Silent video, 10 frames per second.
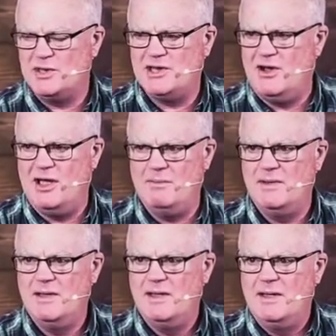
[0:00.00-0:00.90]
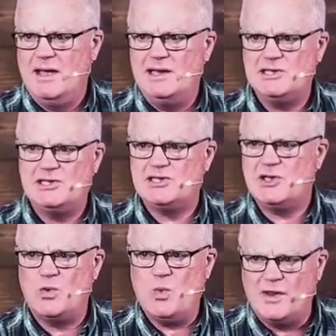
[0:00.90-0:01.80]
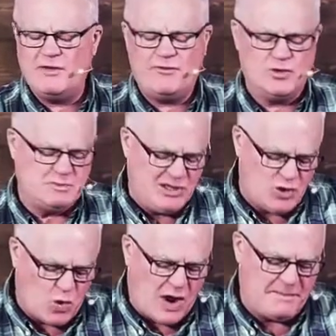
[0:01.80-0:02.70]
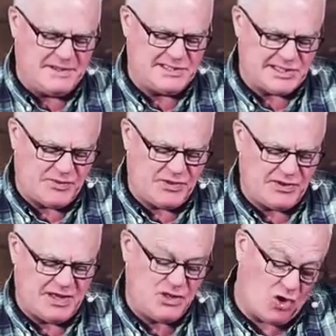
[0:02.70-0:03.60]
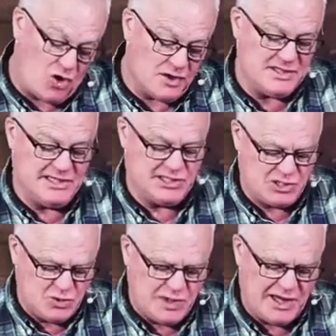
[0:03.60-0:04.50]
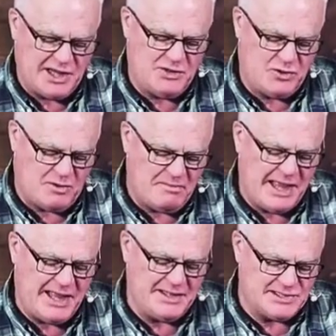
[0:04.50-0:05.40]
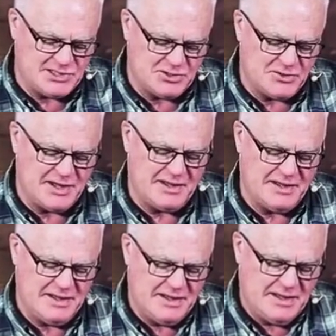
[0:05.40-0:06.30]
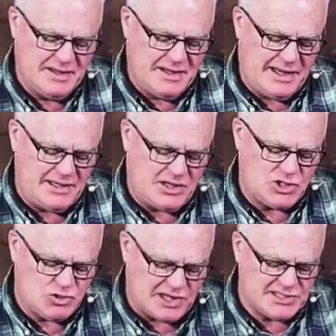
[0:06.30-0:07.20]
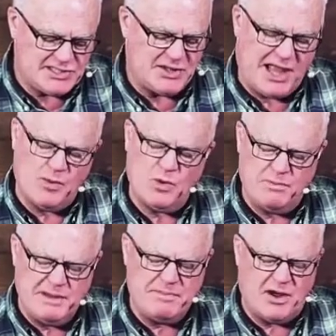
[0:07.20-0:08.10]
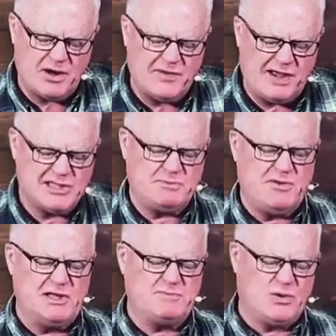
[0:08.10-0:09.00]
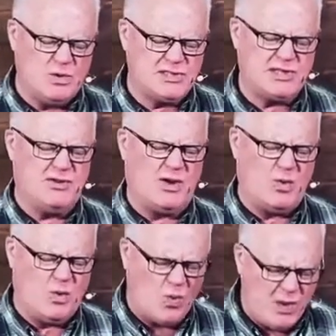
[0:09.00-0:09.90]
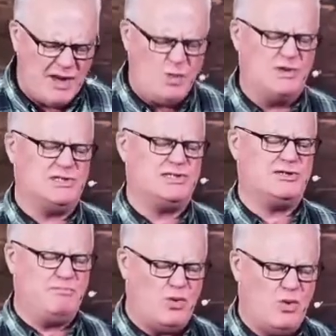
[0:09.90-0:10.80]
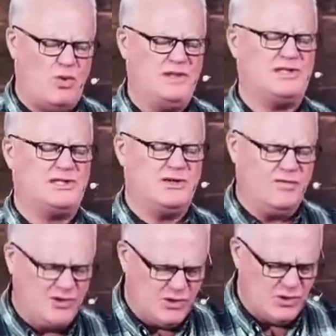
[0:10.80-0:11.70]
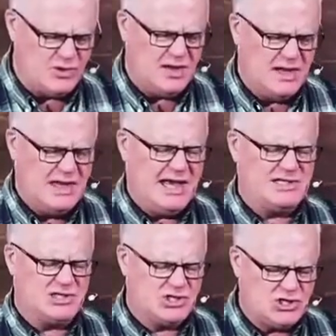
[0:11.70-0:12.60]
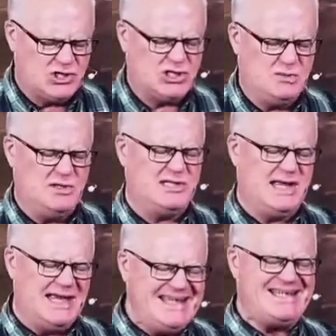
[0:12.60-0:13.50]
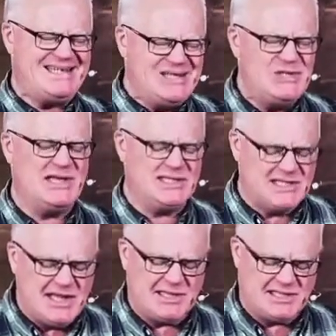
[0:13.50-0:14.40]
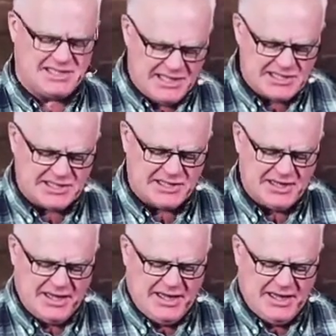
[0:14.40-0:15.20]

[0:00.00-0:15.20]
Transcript: the time. And it's just so wonderful to be caught up in something that God is doing and not man's doing. And I trust that that will be part of our experience, but also that we want to support and serve you as a church community into this next season